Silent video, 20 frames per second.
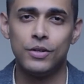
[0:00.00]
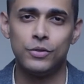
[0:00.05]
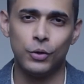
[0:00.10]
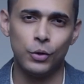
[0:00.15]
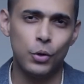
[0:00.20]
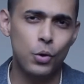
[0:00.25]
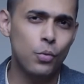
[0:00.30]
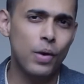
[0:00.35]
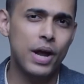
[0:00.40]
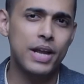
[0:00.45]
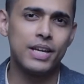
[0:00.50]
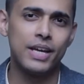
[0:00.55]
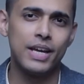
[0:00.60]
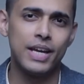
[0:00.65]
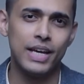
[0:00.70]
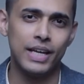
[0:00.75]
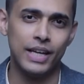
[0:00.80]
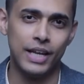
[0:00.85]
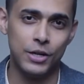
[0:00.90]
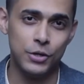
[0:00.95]
So go right
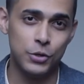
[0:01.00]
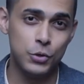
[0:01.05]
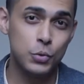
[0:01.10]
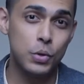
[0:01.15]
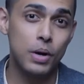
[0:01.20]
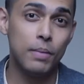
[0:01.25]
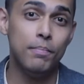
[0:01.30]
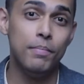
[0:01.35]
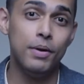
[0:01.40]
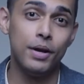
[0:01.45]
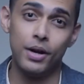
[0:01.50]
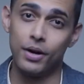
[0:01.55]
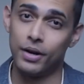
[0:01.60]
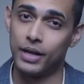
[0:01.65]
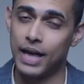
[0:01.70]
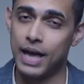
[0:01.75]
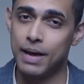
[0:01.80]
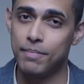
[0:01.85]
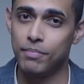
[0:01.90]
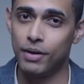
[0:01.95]
ahead and do a bigger
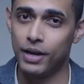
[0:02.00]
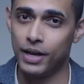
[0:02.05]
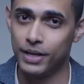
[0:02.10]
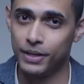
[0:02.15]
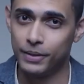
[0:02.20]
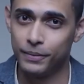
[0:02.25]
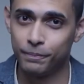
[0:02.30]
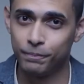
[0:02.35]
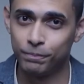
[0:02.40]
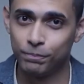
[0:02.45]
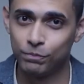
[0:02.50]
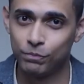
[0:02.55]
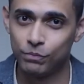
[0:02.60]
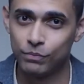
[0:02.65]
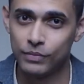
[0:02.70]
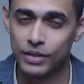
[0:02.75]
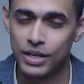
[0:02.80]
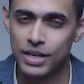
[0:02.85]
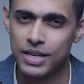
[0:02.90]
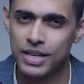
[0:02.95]
campaign.
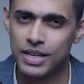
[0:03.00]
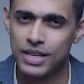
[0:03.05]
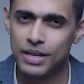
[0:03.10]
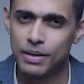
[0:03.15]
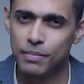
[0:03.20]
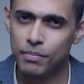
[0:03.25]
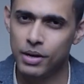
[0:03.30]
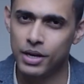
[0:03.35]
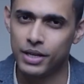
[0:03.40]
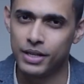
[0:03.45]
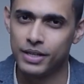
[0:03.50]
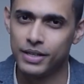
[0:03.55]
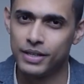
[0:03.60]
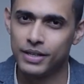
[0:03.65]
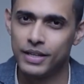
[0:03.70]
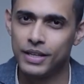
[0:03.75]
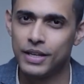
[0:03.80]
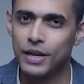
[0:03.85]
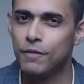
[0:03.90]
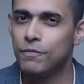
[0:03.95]
But
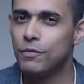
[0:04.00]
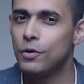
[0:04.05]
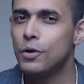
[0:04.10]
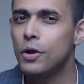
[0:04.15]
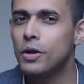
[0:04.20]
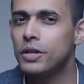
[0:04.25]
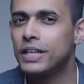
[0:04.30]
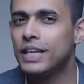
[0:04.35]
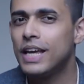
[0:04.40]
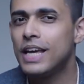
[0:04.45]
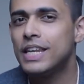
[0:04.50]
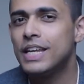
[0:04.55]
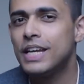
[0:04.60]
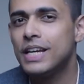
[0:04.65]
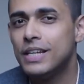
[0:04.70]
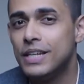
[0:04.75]
if you're not getting